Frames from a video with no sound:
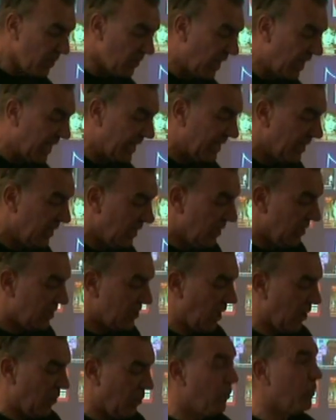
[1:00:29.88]
Right,
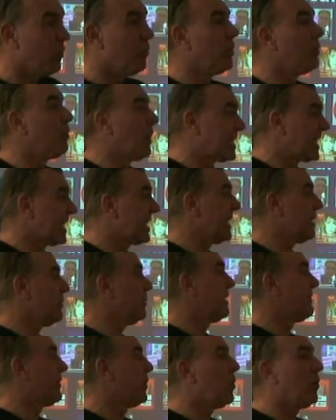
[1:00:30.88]
so I take it
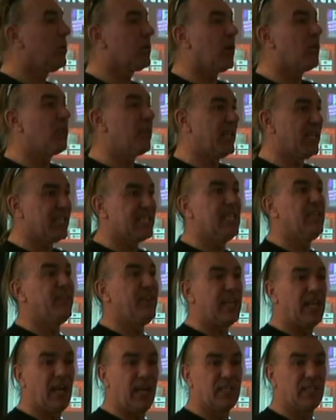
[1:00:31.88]
we've all got rid of the
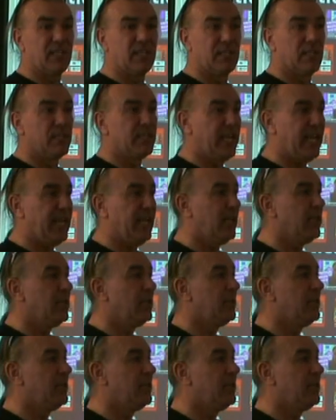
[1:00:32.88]
TV licences, yeah?